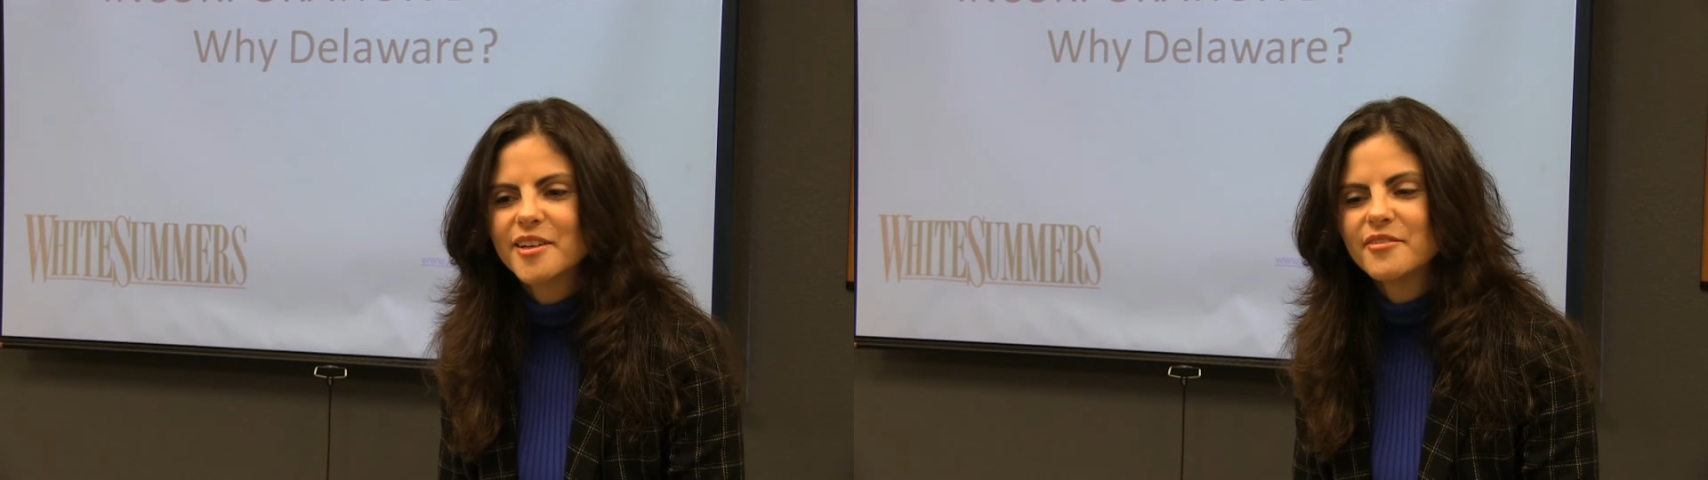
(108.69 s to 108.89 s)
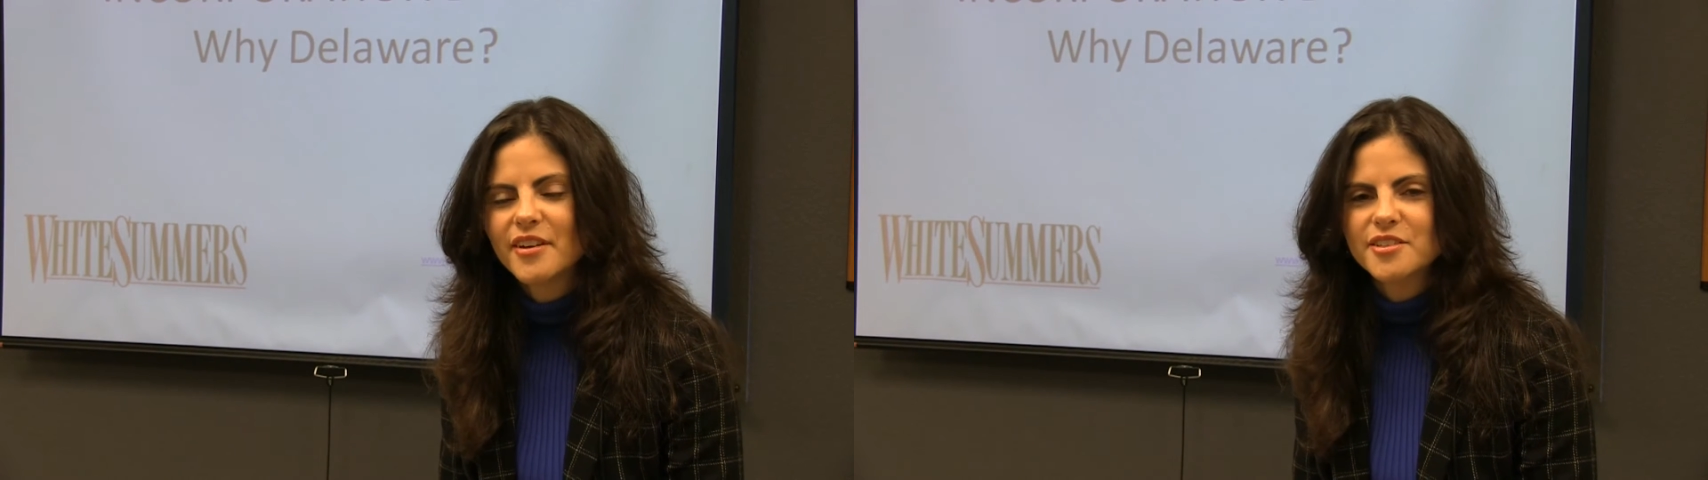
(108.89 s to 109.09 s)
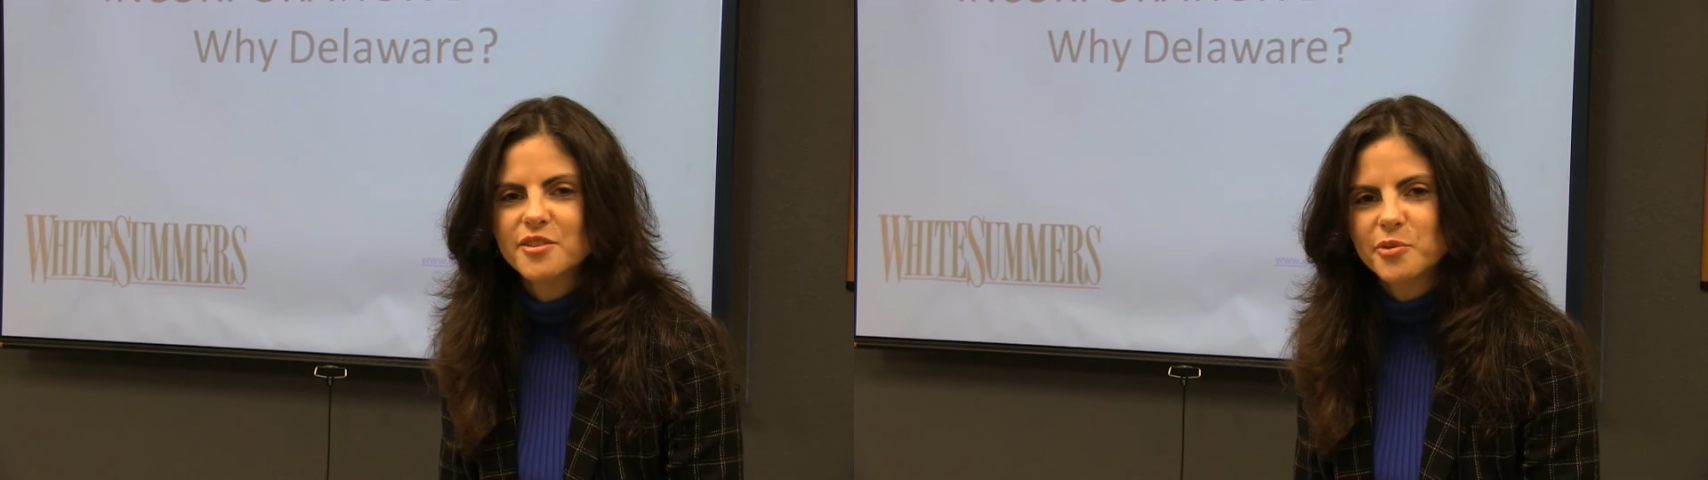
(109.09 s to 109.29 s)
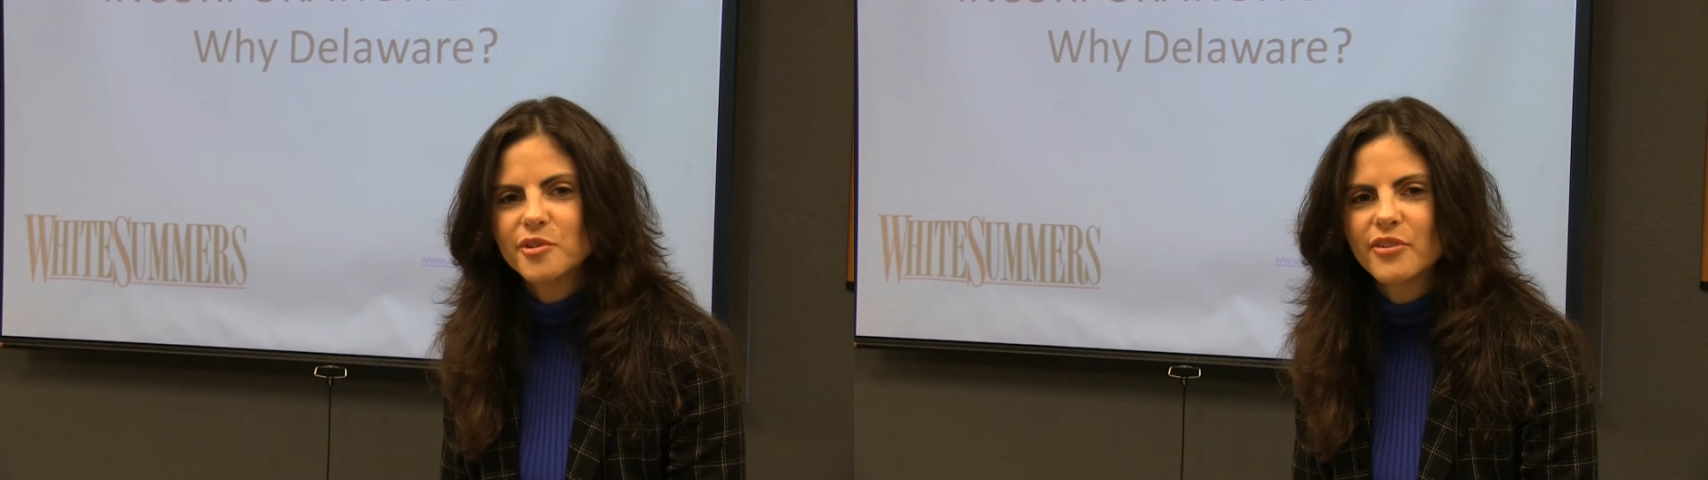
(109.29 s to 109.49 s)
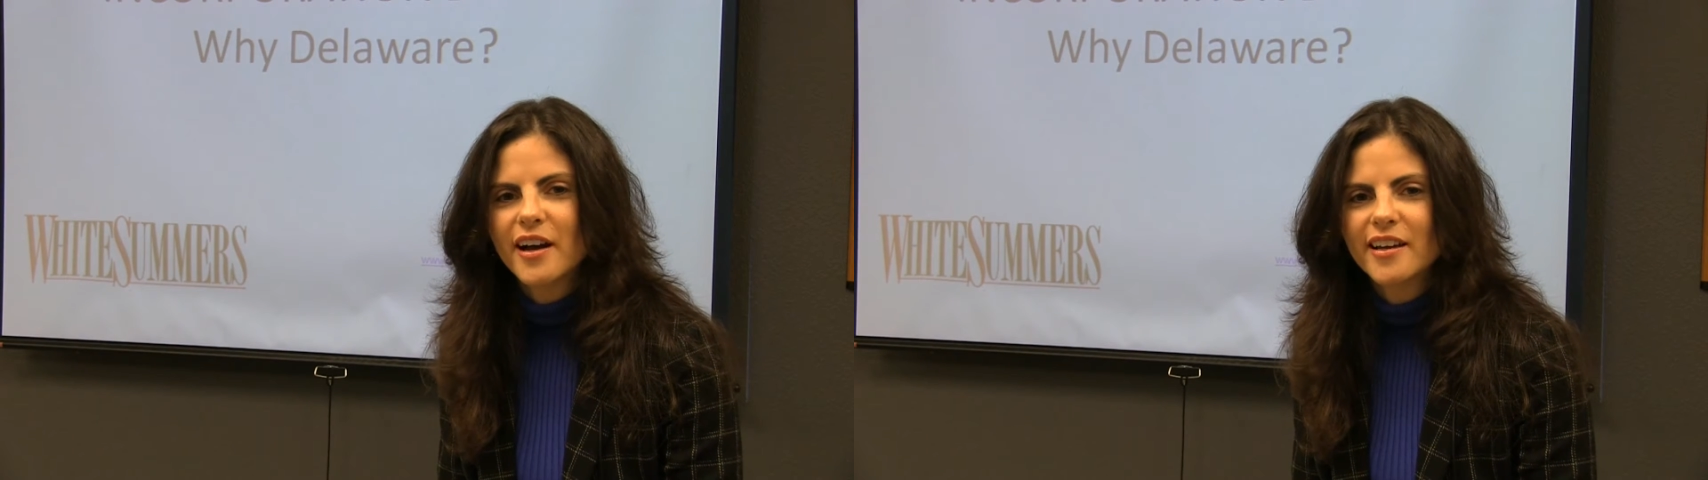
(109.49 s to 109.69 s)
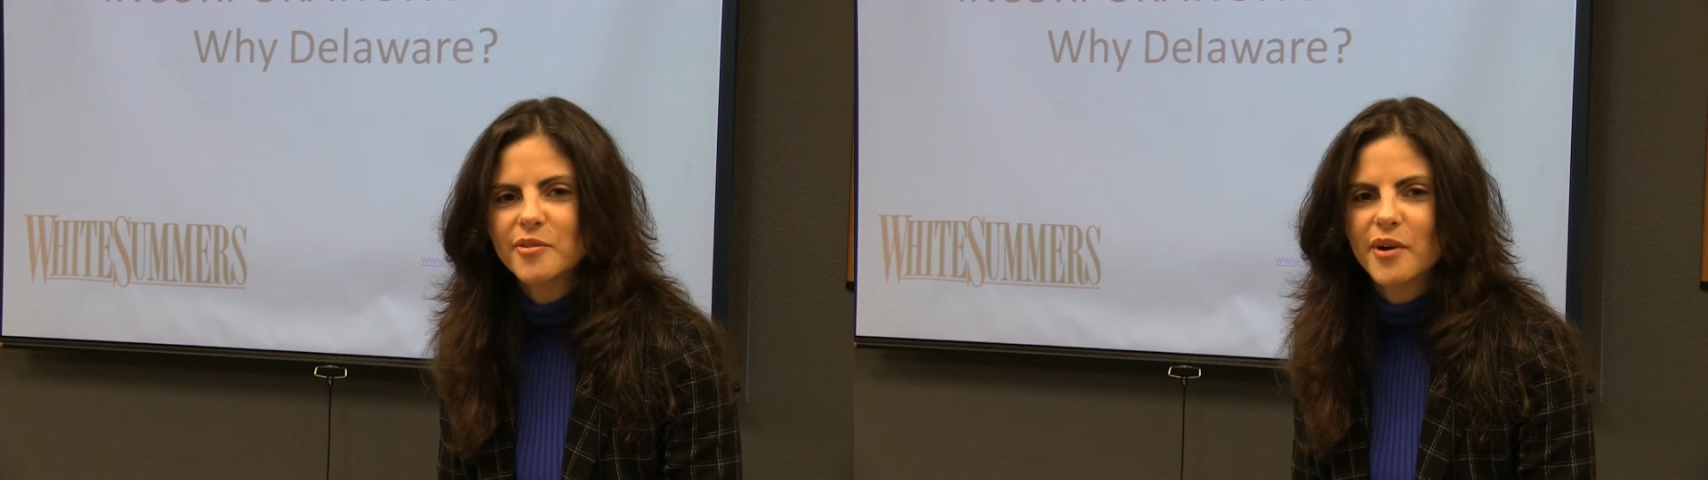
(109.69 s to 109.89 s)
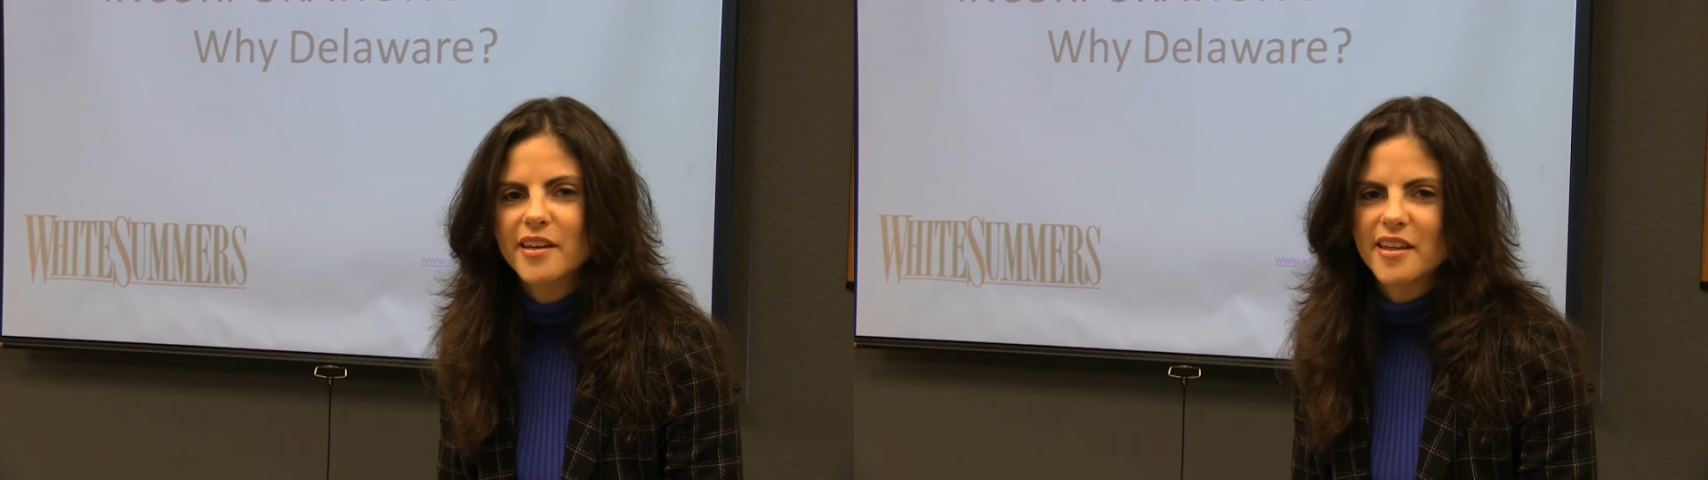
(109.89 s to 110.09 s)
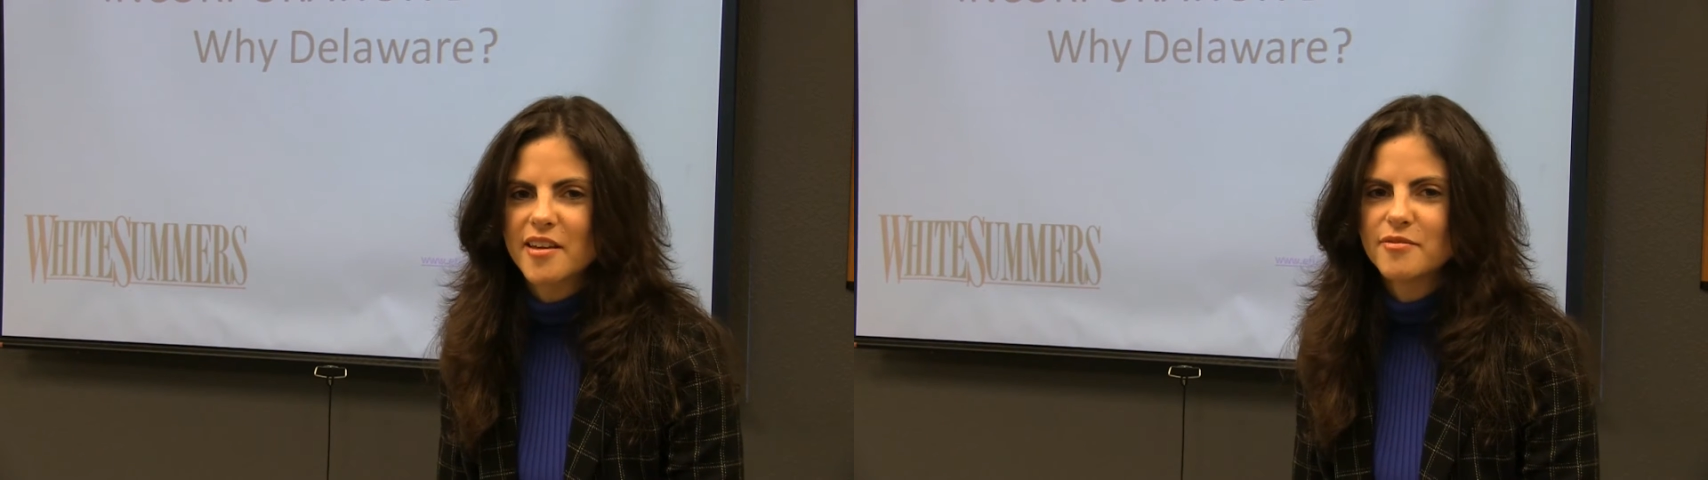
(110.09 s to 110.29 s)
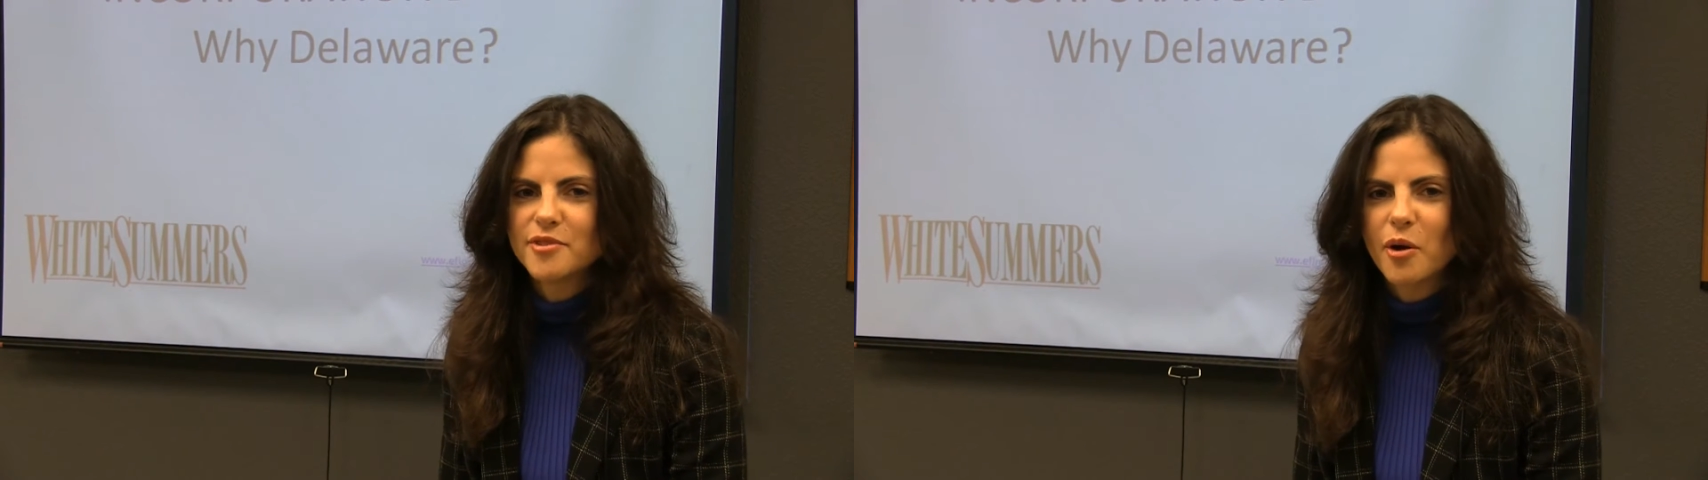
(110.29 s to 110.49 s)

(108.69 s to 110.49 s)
investors will find why they